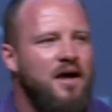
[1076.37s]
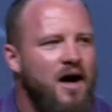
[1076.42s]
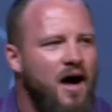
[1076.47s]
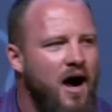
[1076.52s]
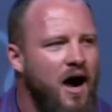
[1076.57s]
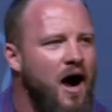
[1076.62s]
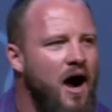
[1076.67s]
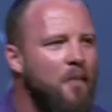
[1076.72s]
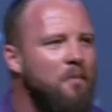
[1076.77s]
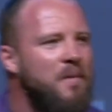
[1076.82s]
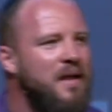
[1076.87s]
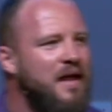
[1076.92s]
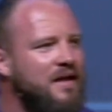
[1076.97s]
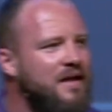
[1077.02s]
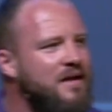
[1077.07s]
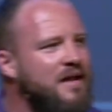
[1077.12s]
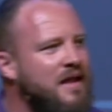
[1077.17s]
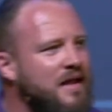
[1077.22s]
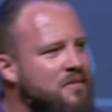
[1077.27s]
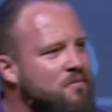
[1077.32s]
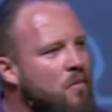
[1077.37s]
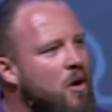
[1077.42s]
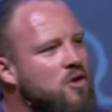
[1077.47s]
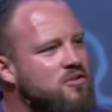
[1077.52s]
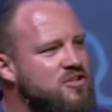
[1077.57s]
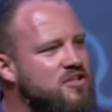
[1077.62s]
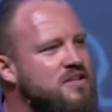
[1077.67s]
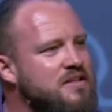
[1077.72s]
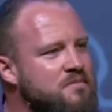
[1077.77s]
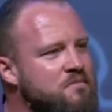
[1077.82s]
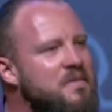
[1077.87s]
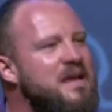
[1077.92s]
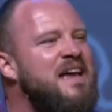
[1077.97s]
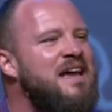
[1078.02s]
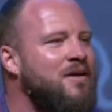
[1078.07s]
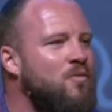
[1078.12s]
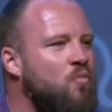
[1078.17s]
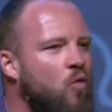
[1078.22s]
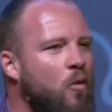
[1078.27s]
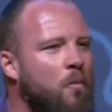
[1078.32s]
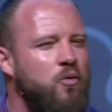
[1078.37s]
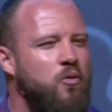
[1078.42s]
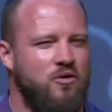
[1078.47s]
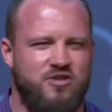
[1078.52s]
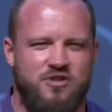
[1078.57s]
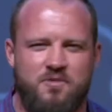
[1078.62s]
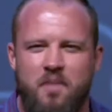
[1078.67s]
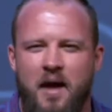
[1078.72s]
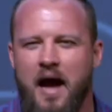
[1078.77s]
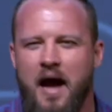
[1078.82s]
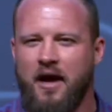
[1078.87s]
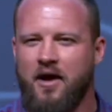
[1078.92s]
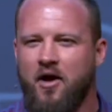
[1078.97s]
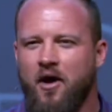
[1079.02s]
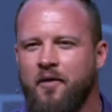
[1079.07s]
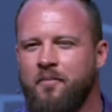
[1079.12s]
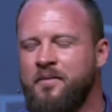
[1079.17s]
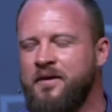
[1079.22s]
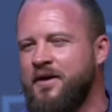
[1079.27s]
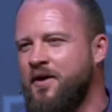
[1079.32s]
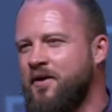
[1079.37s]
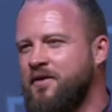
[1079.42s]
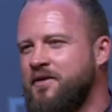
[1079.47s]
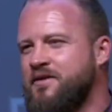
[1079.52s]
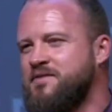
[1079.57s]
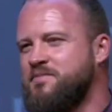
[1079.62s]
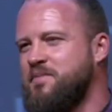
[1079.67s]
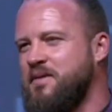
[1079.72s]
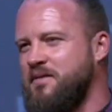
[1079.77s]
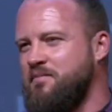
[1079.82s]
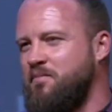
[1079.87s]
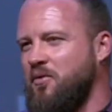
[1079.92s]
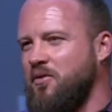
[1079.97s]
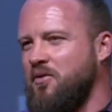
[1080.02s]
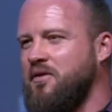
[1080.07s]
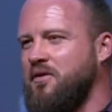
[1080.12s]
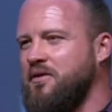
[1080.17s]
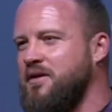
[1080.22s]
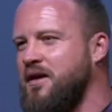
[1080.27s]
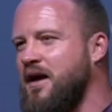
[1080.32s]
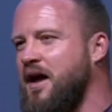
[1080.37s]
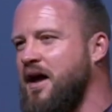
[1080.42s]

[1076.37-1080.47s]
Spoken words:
And mostly men will push back on me, you know, these big burly guys.